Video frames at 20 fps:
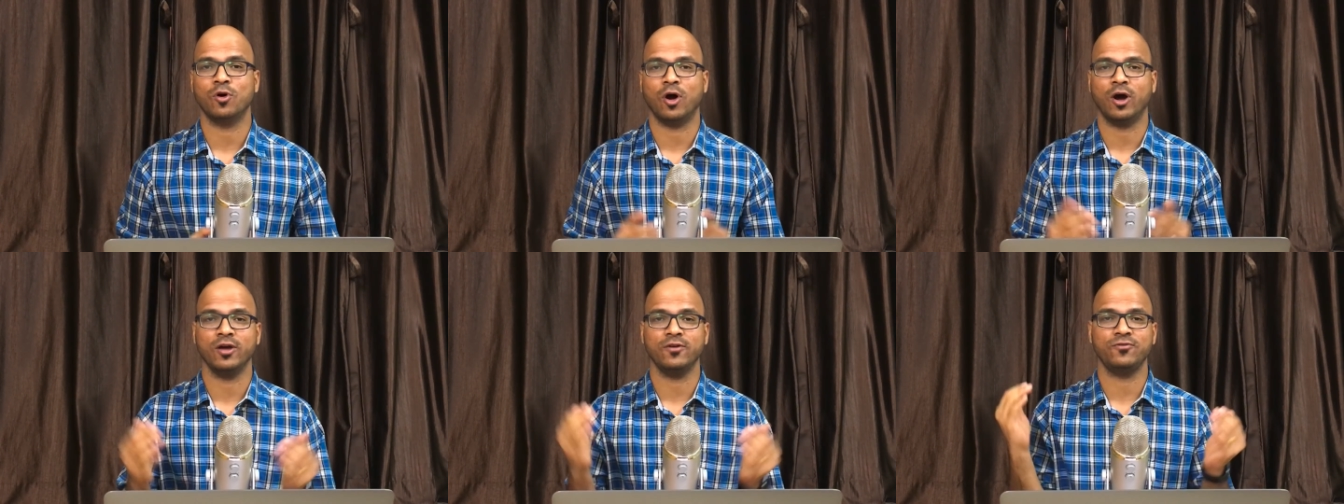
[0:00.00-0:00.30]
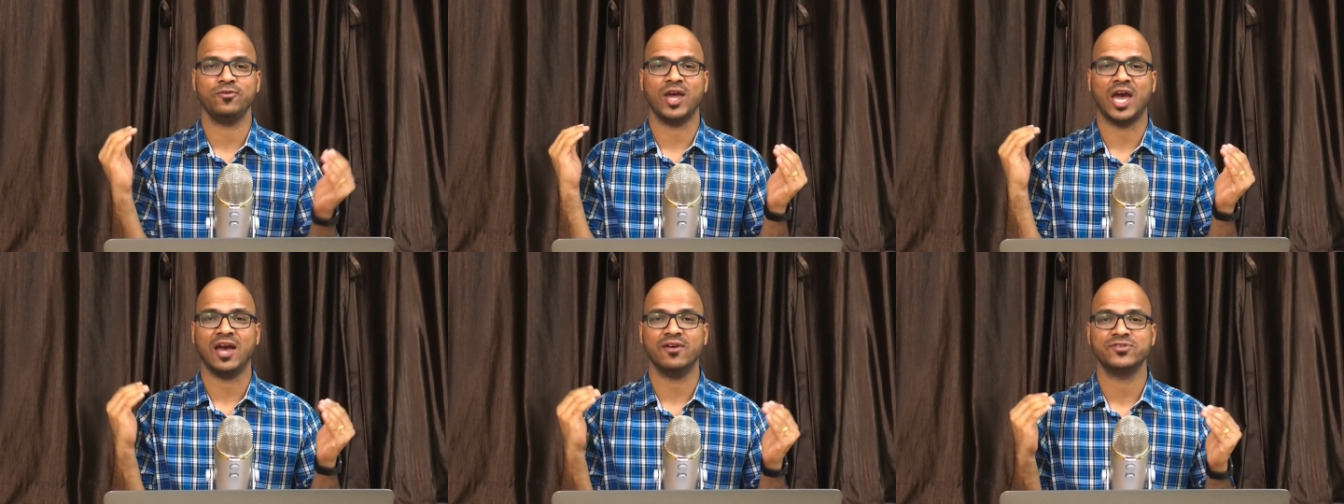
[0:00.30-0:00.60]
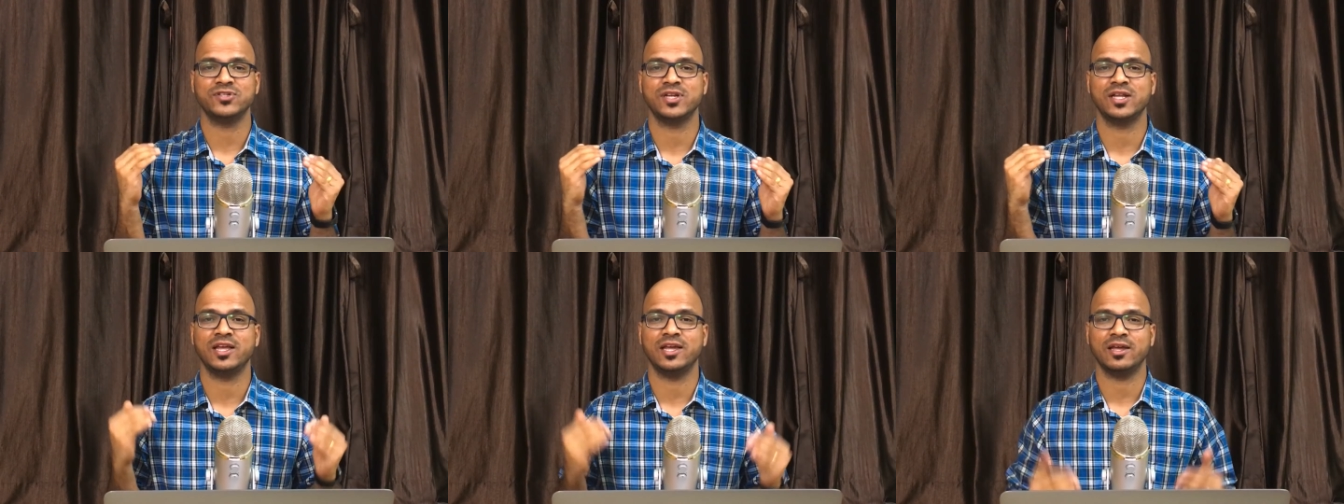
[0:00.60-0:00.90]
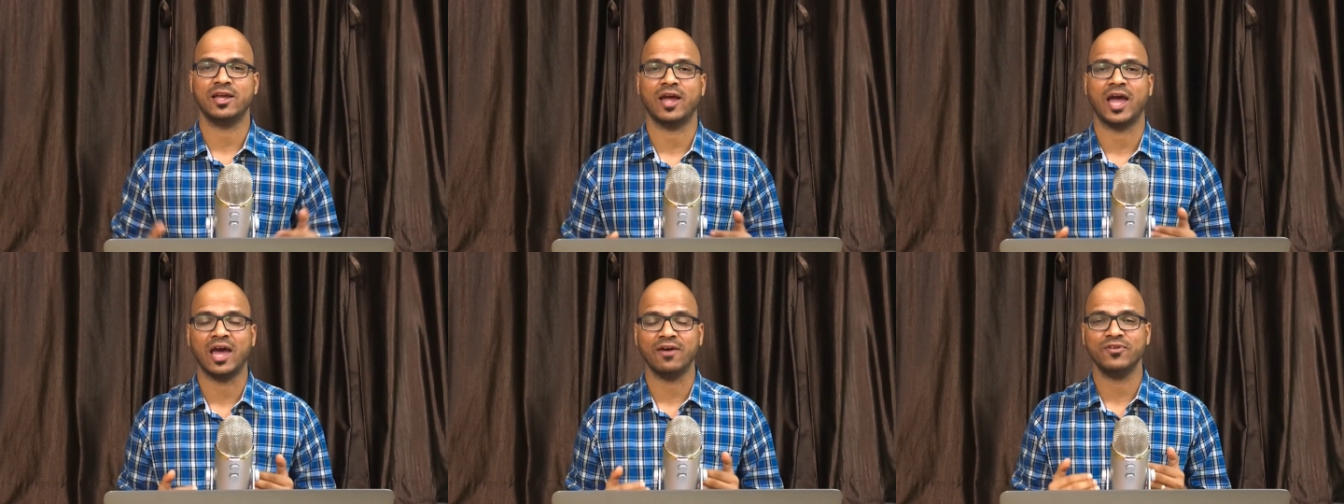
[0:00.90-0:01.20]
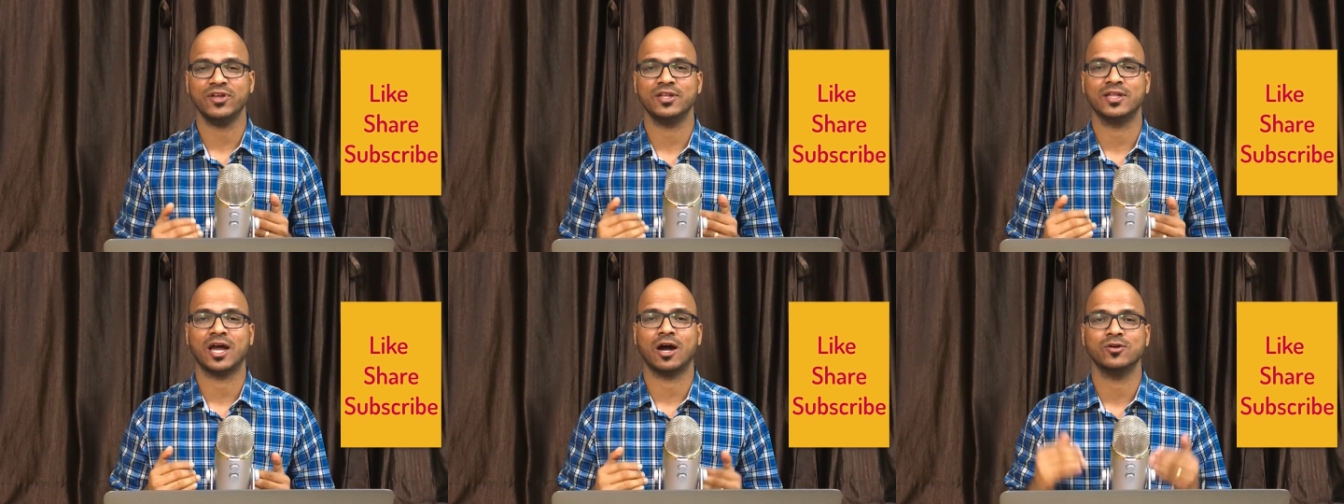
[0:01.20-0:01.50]
or if you have still
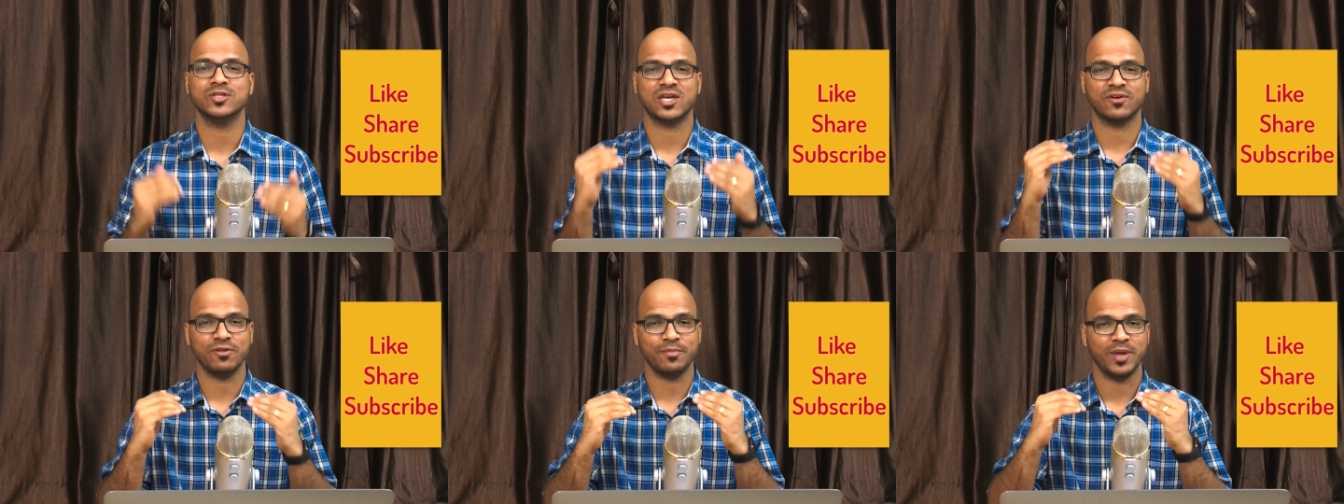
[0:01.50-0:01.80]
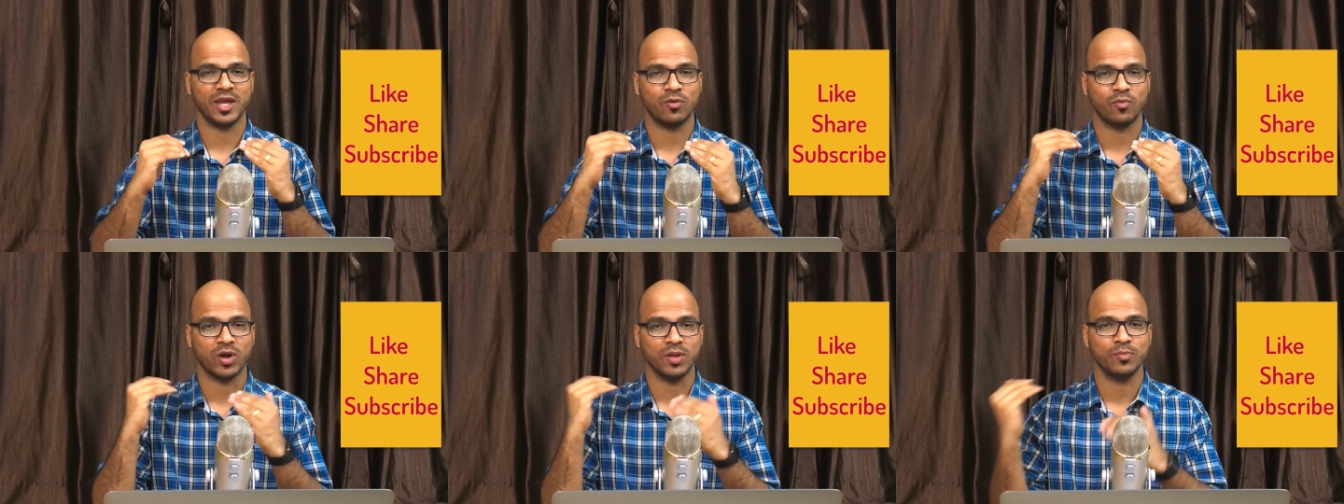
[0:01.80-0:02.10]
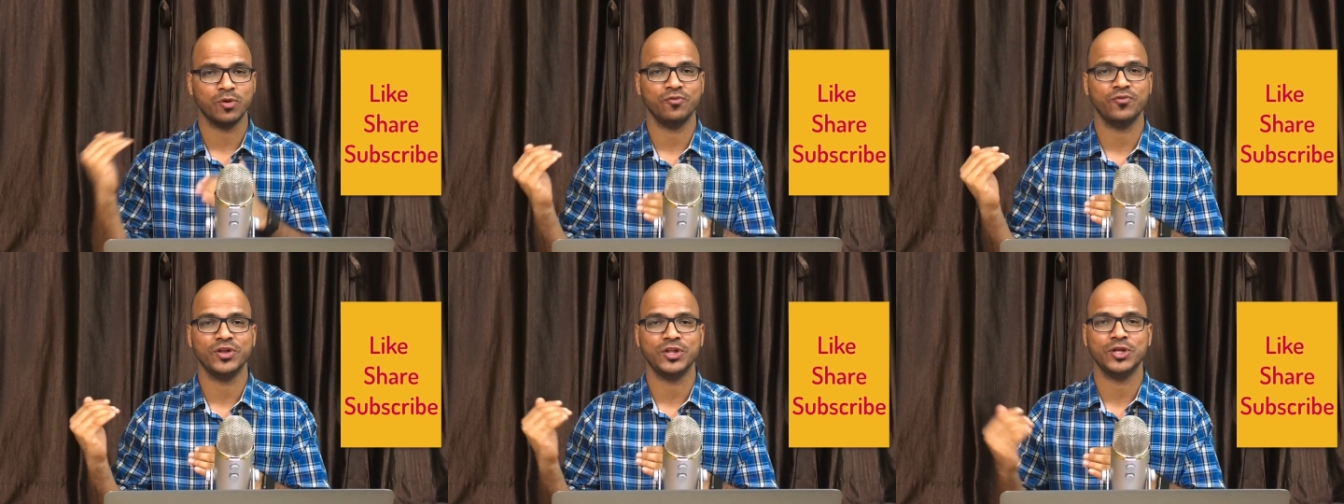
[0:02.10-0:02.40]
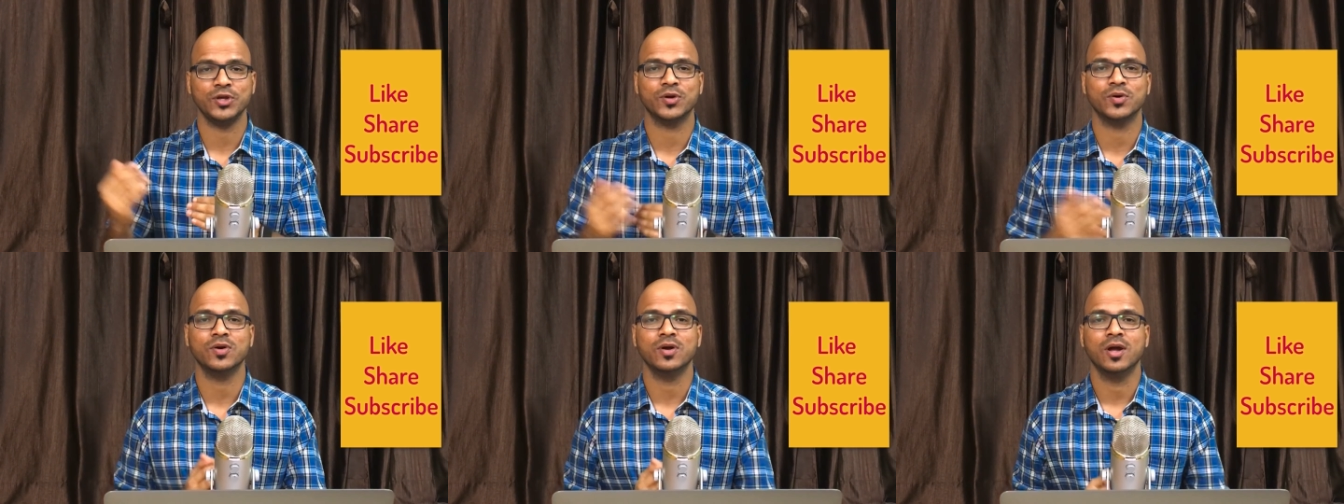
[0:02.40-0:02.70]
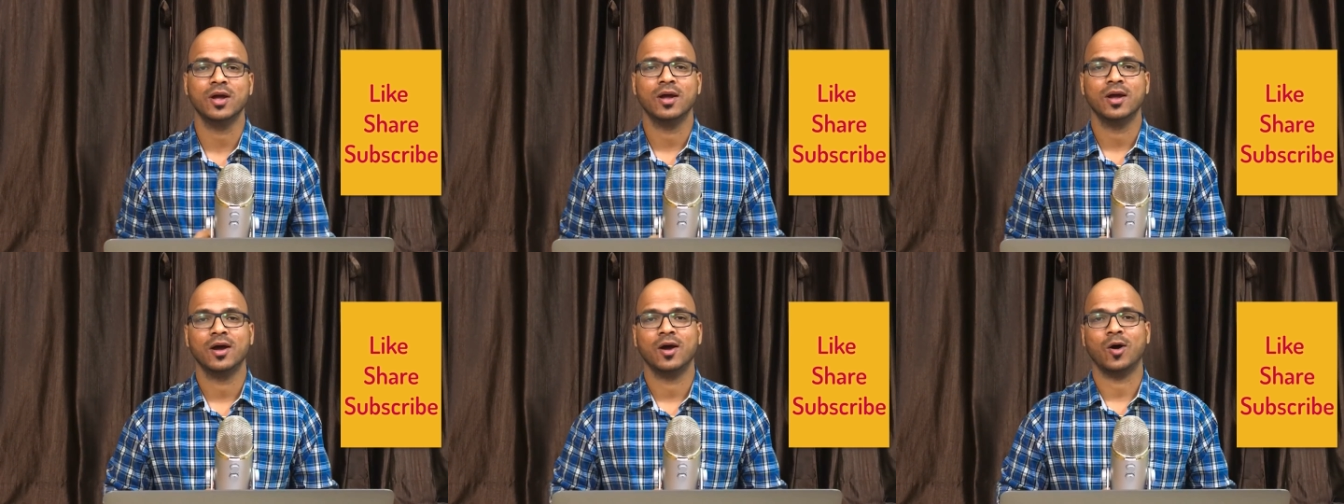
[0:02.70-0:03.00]
have any doubts, I will make one more
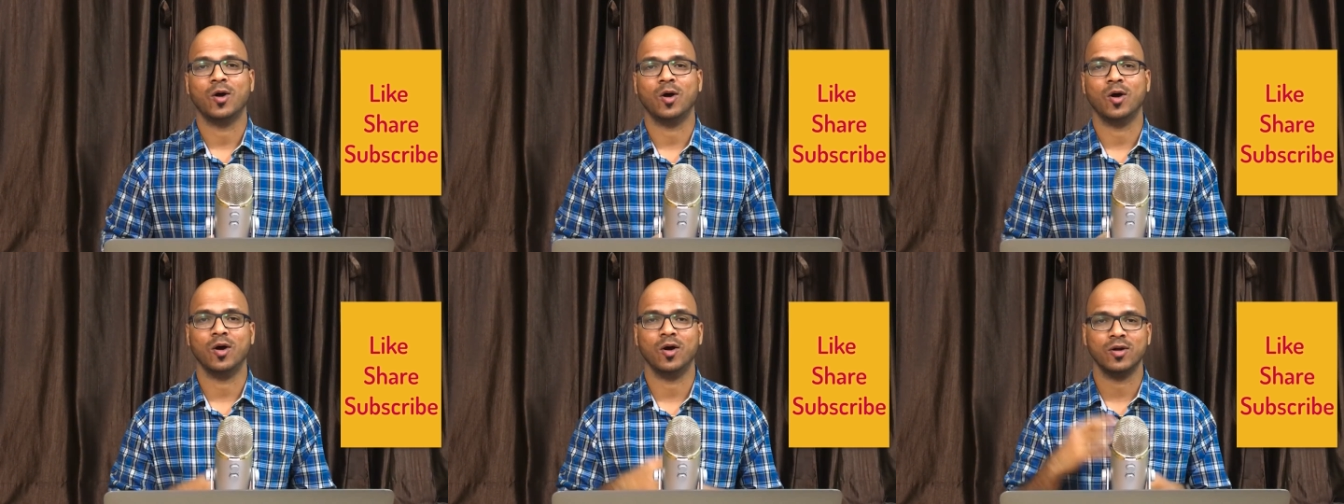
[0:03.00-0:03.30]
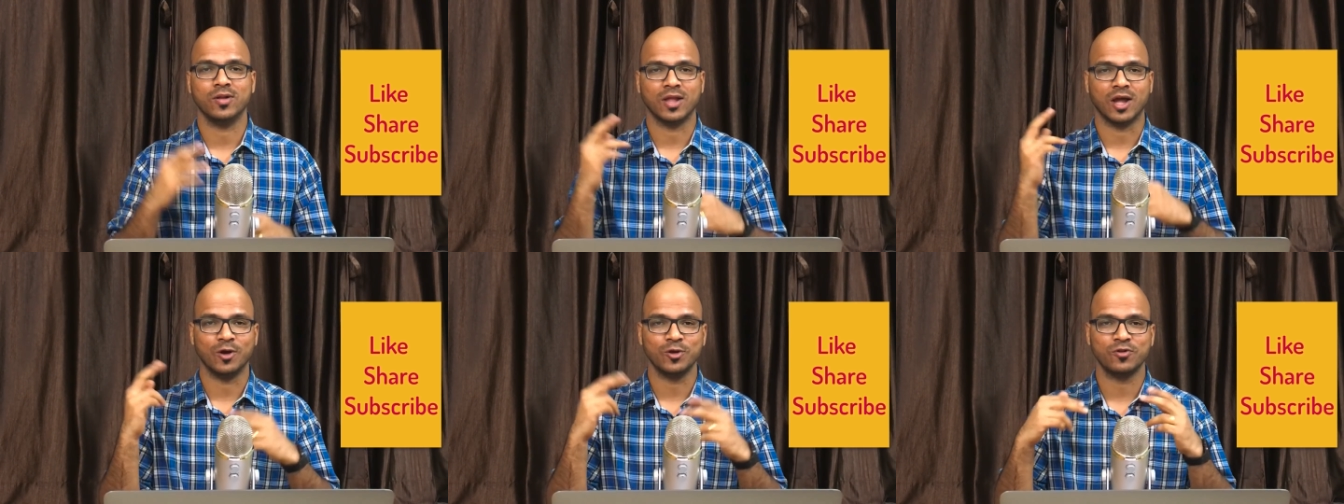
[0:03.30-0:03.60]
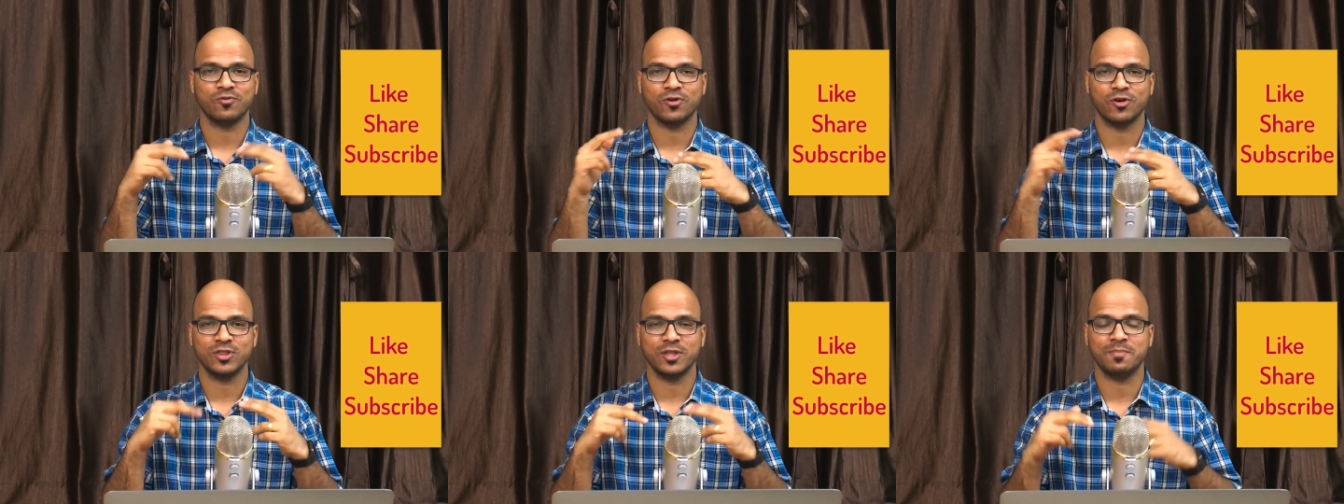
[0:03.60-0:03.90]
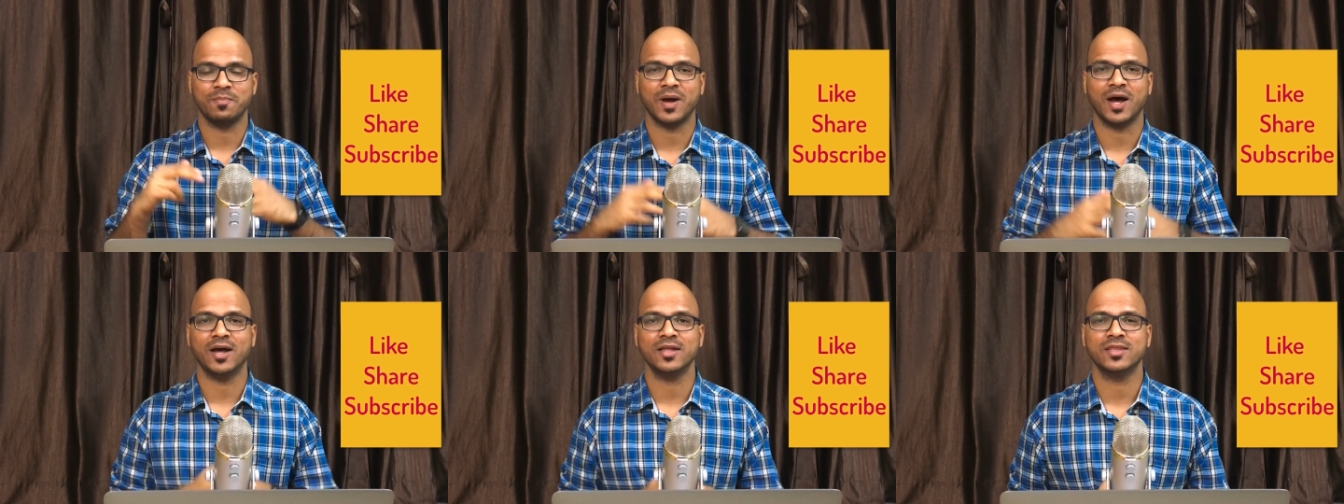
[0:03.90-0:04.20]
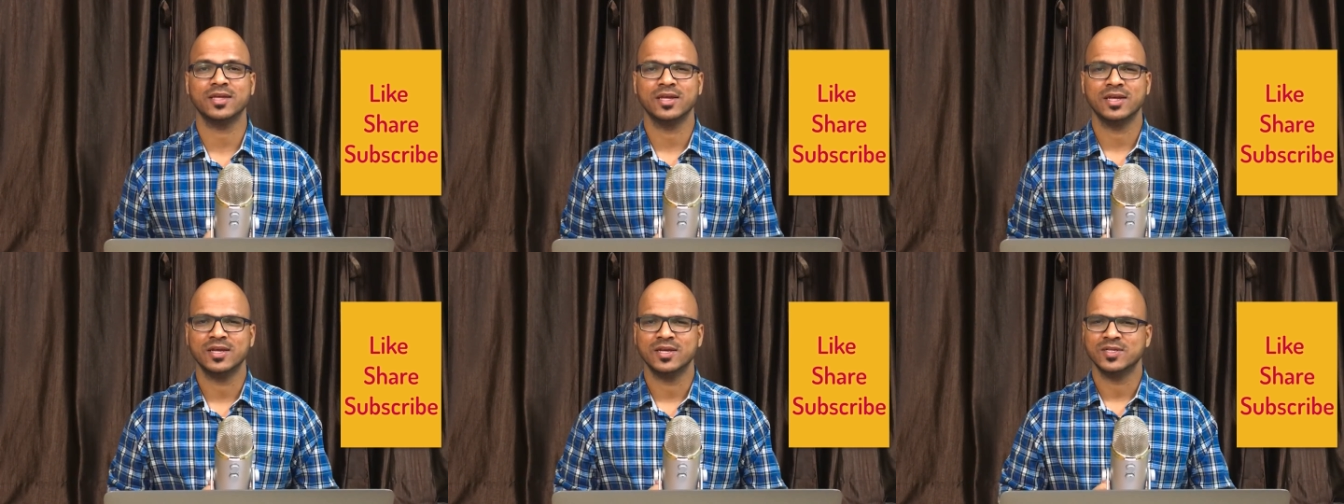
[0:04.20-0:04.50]
video on how to follow the
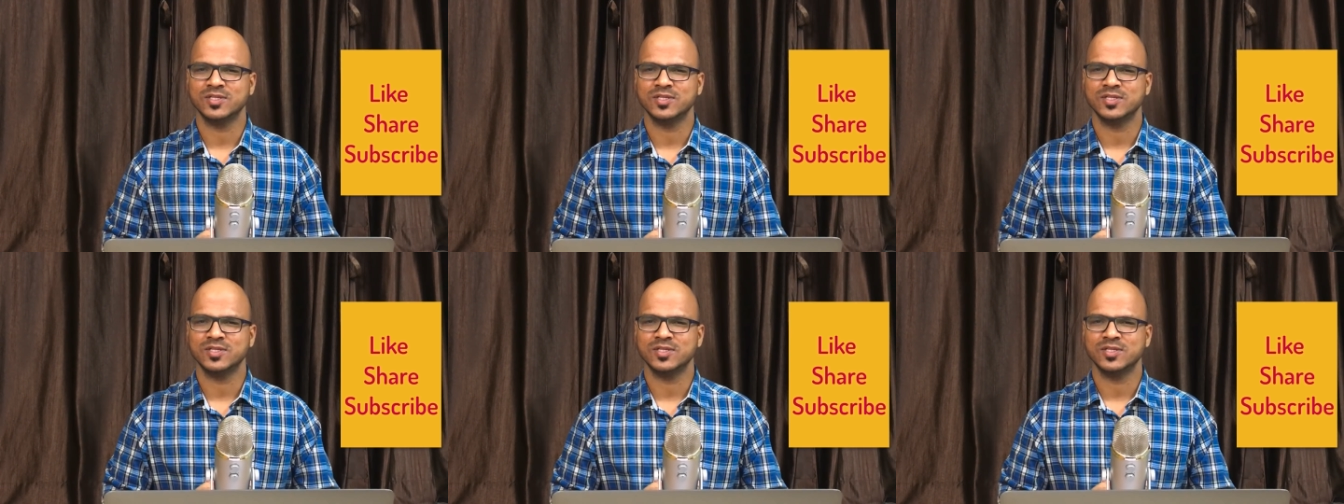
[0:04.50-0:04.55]
path.